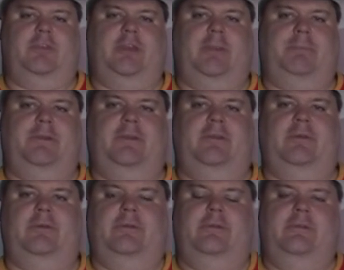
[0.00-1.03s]
happened
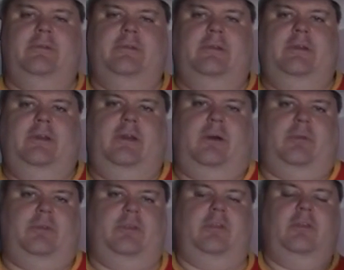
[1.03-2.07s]
or how
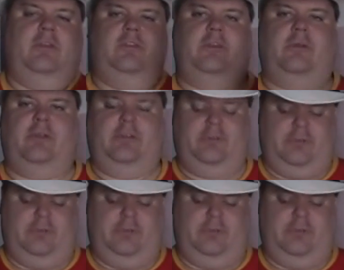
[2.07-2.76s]
the series